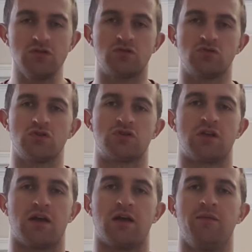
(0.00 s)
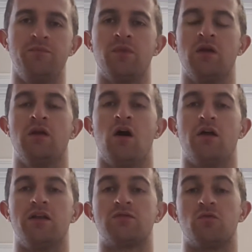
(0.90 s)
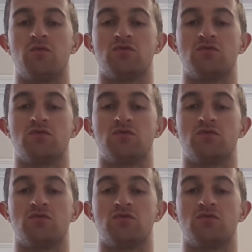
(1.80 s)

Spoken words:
So just on this one,